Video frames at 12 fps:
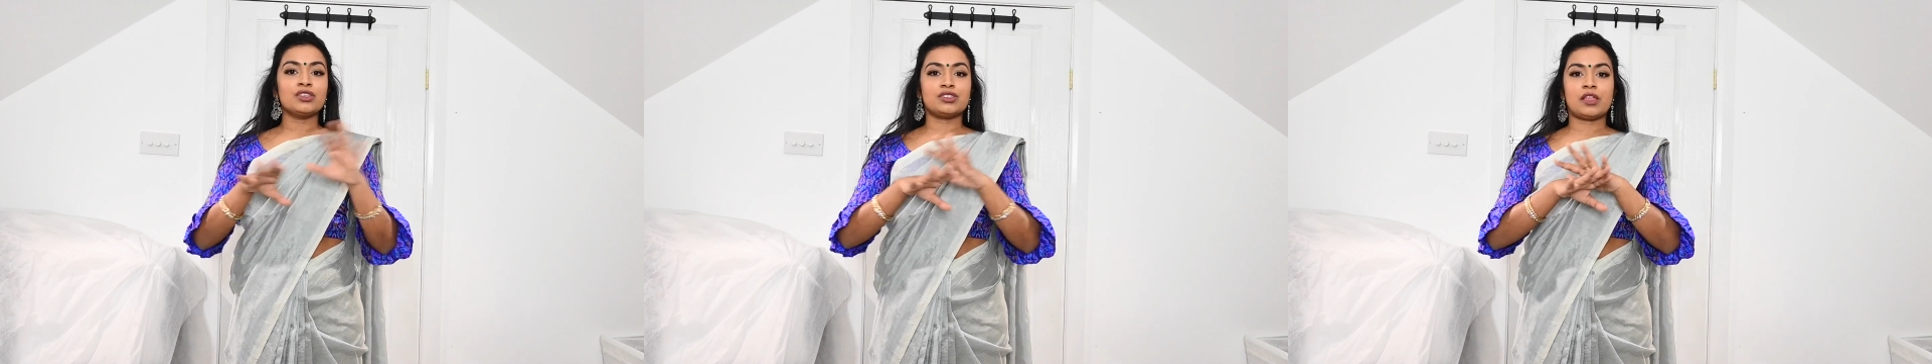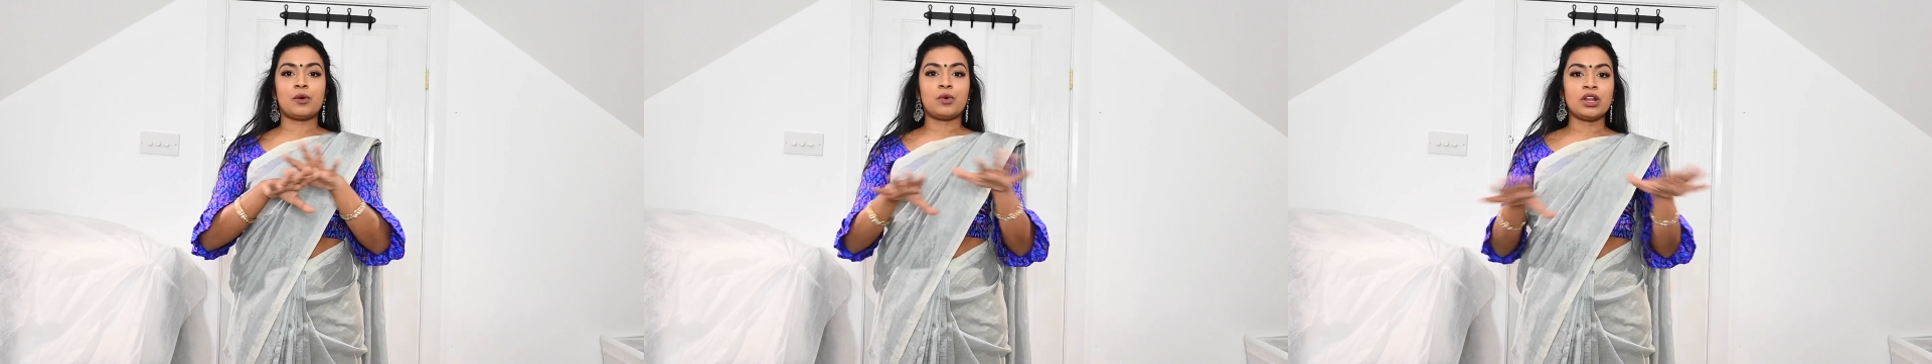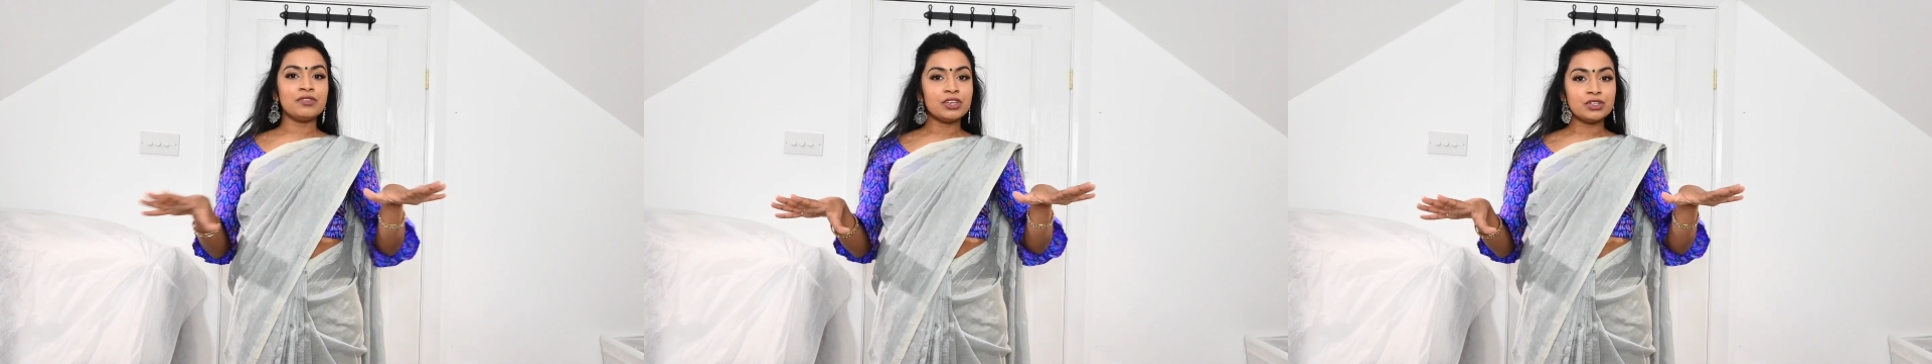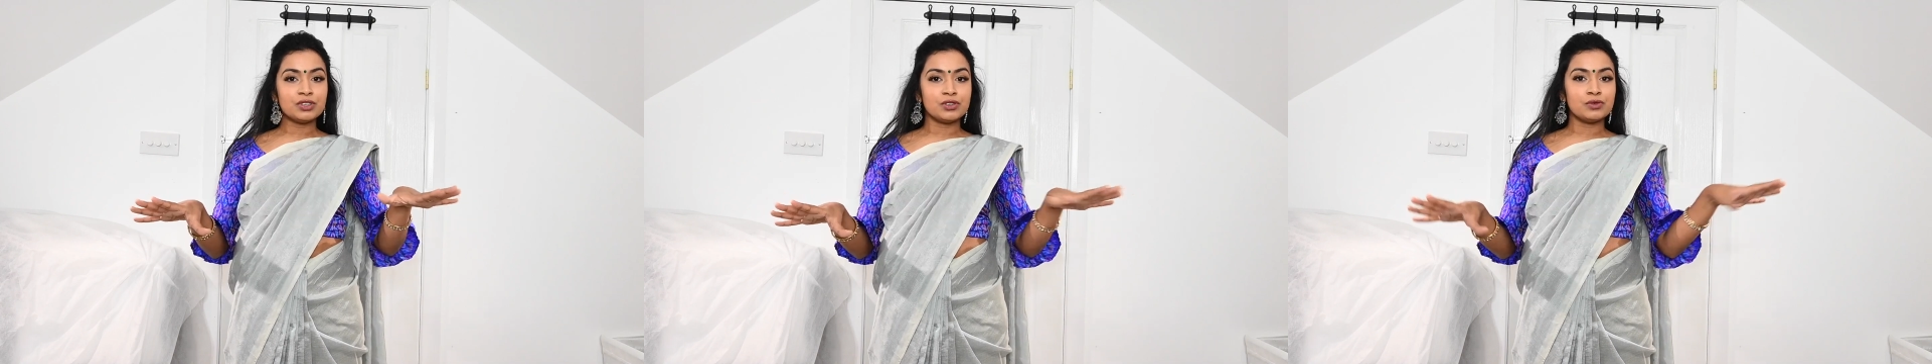so that whatever
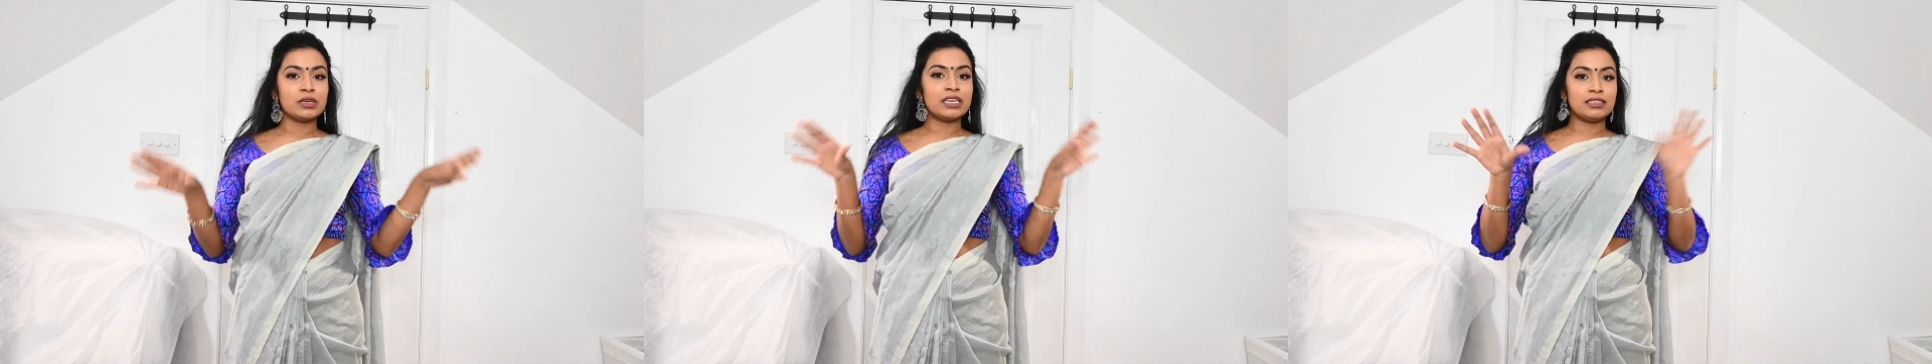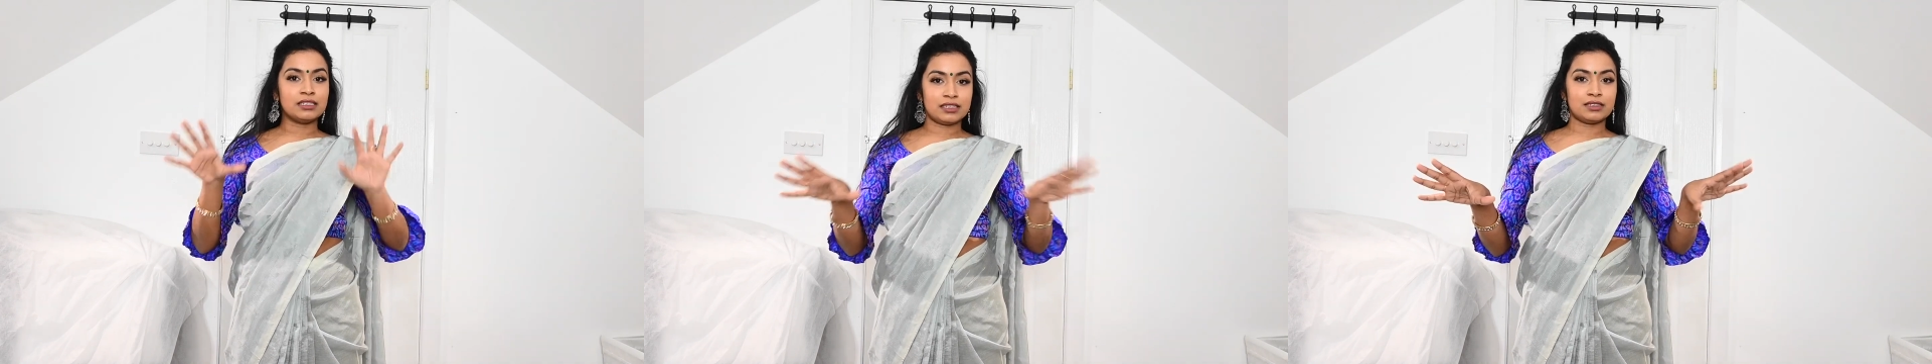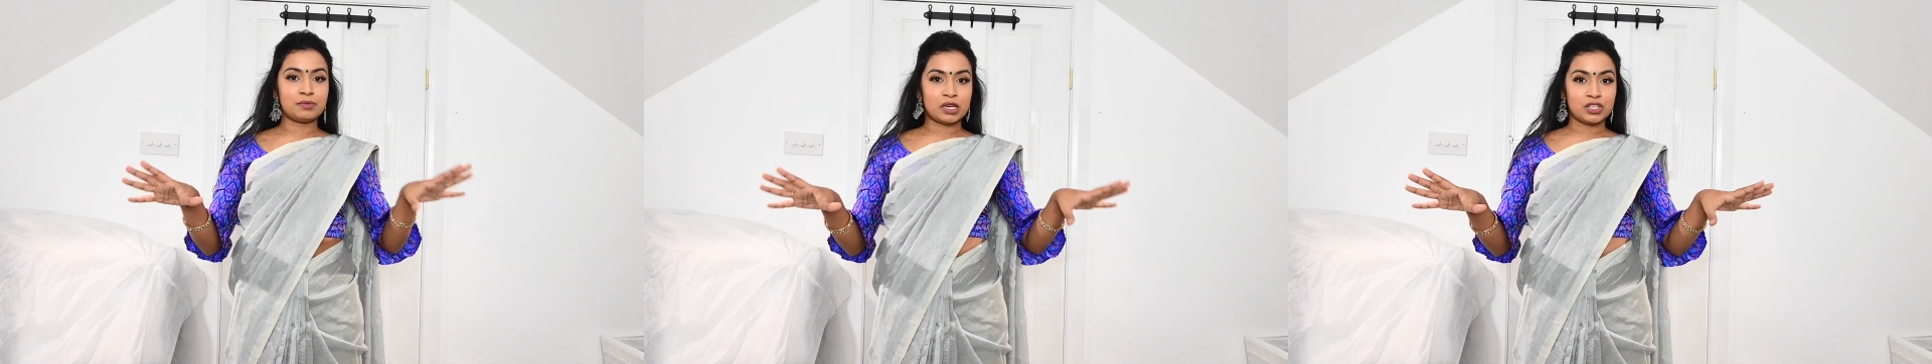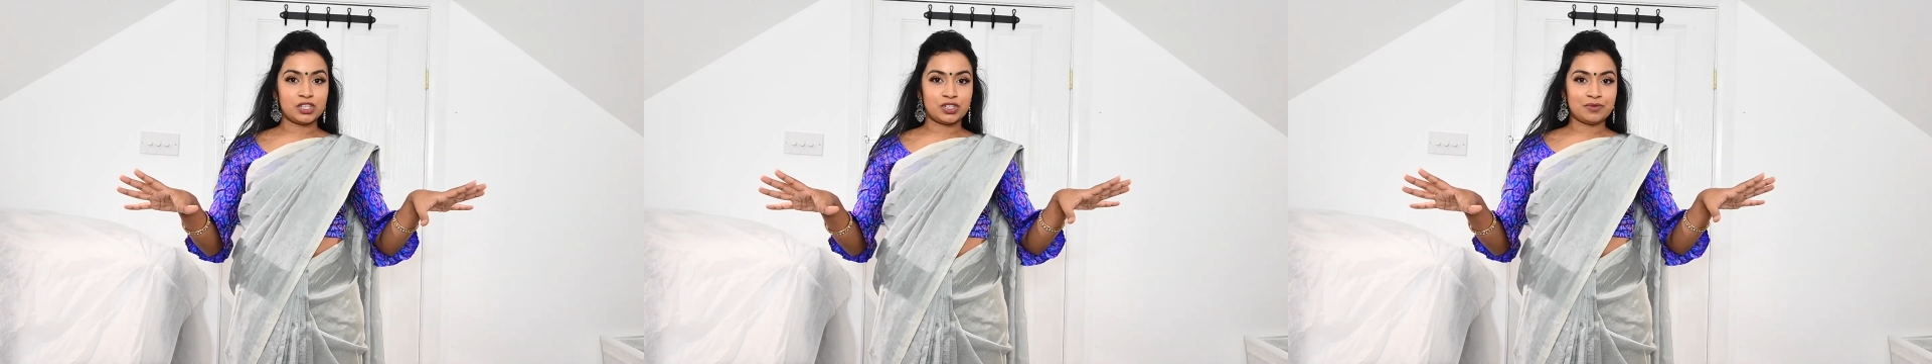you do, it doesn't
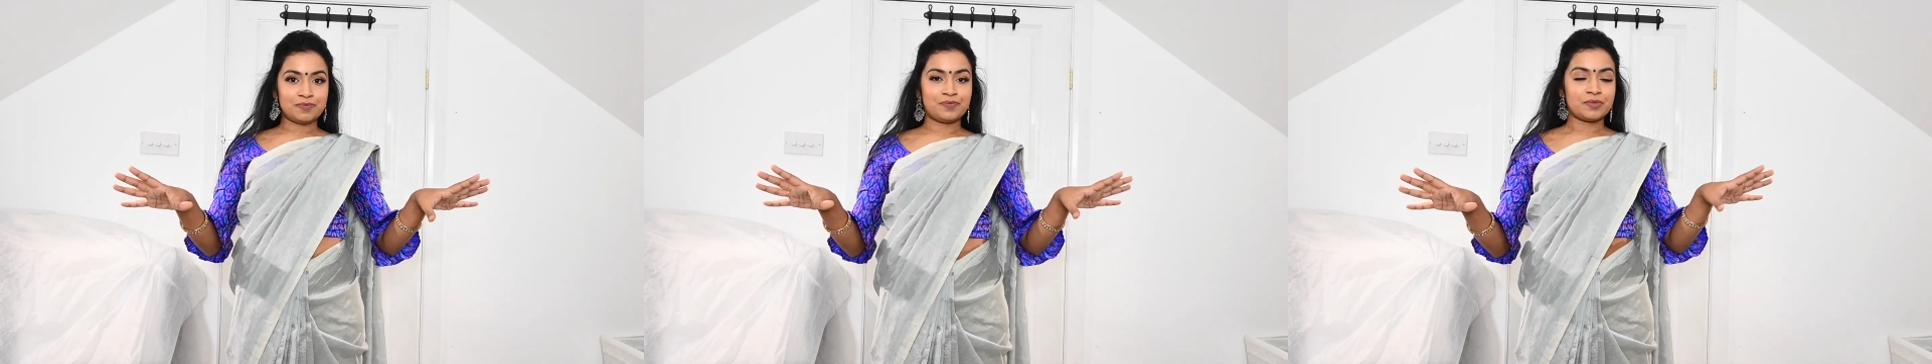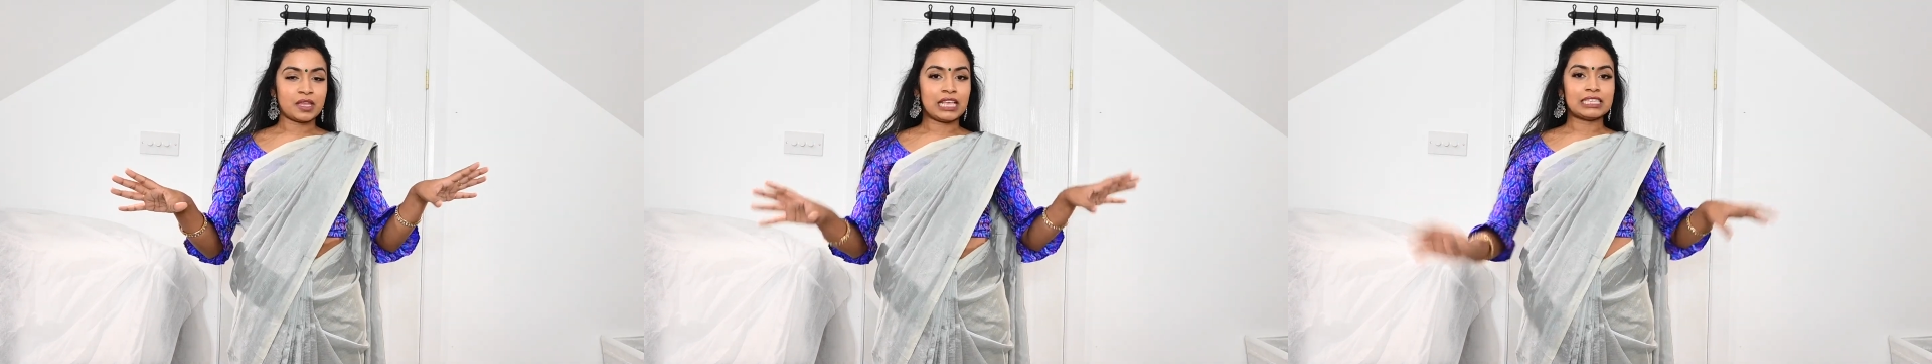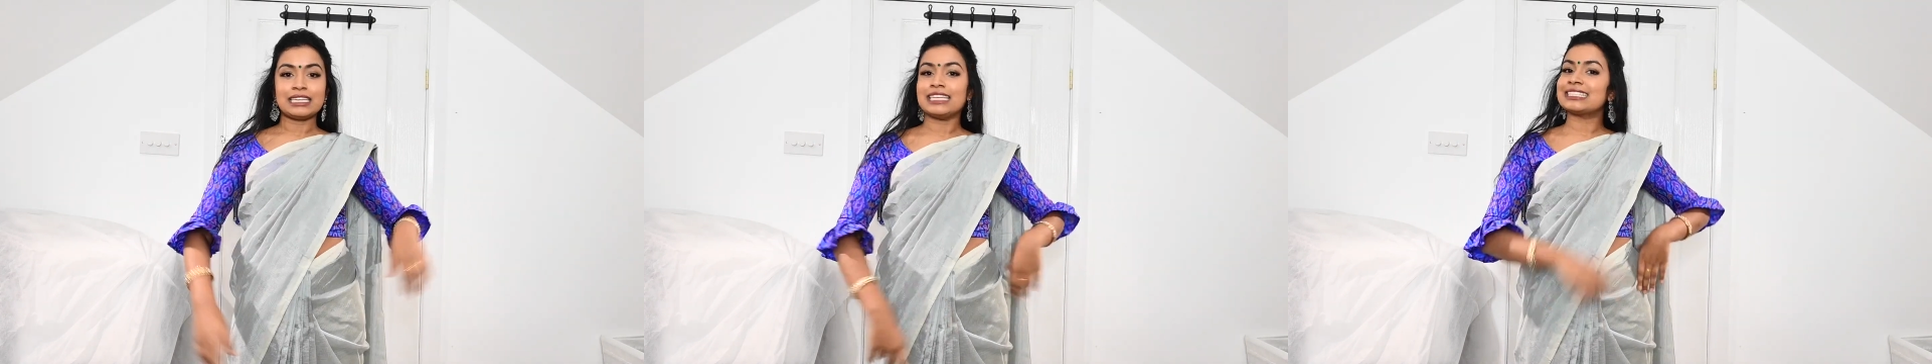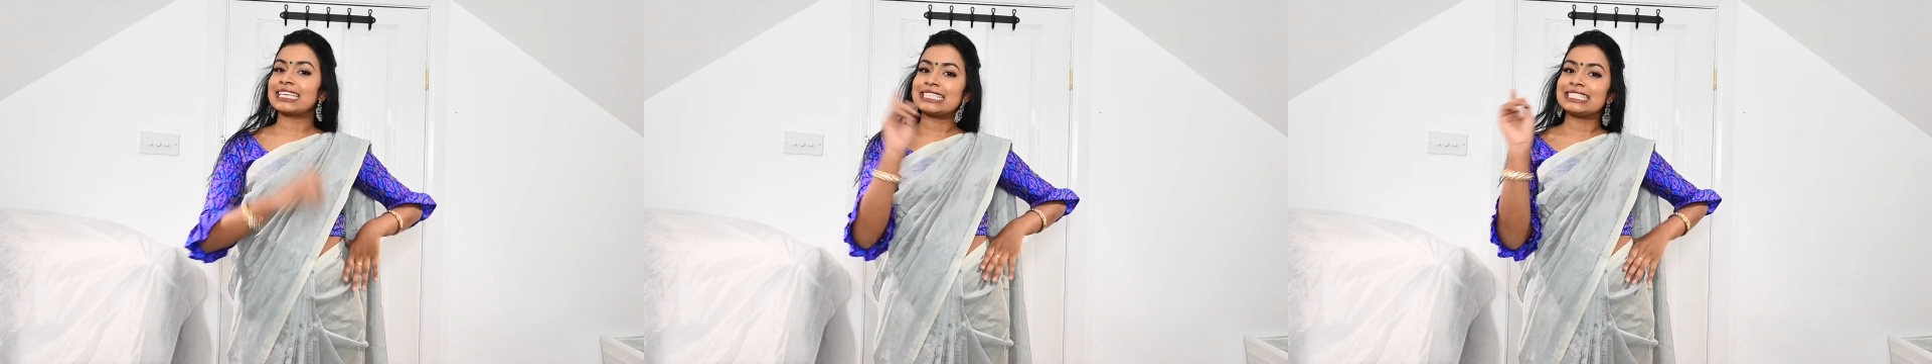budge. So let's get